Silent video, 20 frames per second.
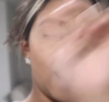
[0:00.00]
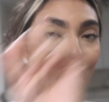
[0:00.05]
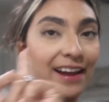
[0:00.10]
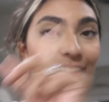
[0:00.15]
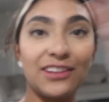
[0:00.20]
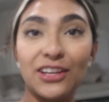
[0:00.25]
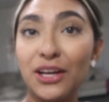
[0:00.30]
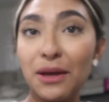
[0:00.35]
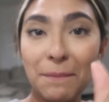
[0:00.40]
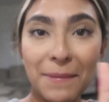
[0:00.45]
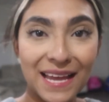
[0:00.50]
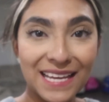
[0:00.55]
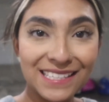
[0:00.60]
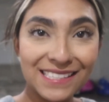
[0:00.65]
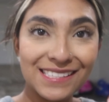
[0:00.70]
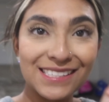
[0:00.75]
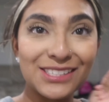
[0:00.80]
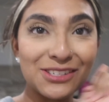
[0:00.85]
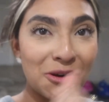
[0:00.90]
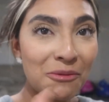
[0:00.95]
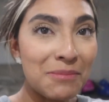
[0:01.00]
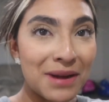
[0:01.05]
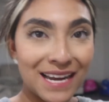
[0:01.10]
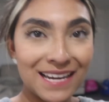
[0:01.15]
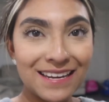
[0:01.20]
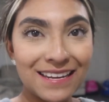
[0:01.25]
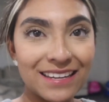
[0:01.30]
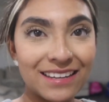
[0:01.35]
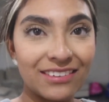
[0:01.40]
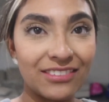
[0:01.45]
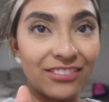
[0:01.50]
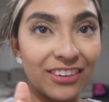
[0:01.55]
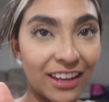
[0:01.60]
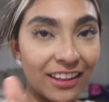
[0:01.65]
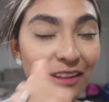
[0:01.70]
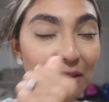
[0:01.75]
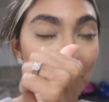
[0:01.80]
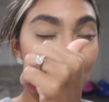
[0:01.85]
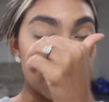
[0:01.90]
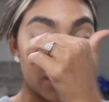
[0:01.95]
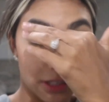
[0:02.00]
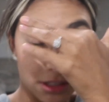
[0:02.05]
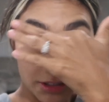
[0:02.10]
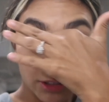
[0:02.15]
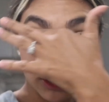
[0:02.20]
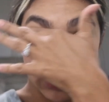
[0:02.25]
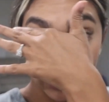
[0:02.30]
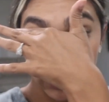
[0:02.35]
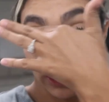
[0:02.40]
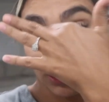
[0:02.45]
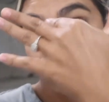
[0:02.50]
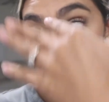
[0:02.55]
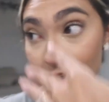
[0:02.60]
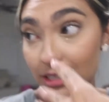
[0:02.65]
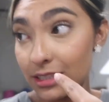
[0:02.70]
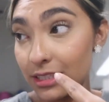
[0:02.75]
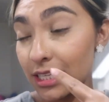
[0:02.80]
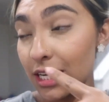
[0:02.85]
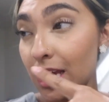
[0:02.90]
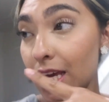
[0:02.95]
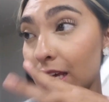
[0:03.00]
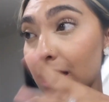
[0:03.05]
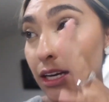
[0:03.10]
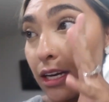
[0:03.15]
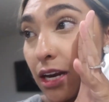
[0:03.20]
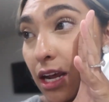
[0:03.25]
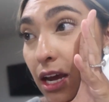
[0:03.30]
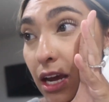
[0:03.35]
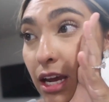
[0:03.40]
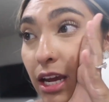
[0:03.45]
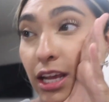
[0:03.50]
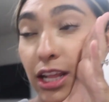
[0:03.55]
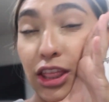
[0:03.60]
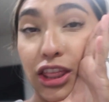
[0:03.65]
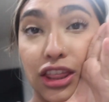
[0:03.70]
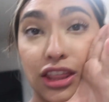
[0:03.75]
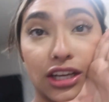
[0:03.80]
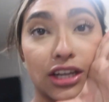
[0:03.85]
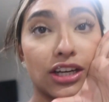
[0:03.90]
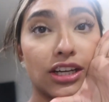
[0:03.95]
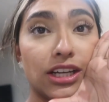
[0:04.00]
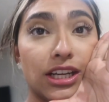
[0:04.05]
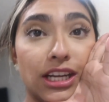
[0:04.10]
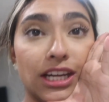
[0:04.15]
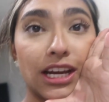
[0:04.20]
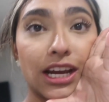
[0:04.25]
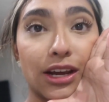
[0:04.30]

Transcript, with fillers: I look a mess don't mind it i finally put the girls down it's like 9:30.